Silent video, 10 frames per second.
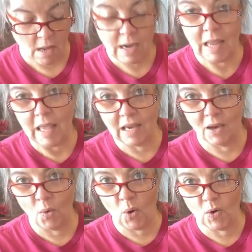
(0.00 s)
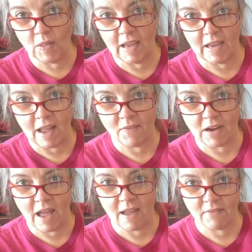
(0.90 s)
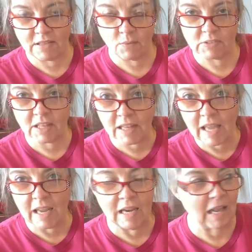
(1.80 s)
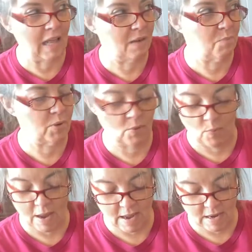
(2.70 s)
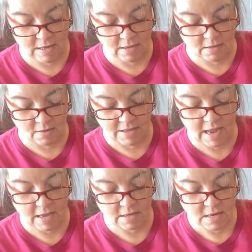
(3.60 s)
neat and orderly, and every night everything was clean and put away and all that.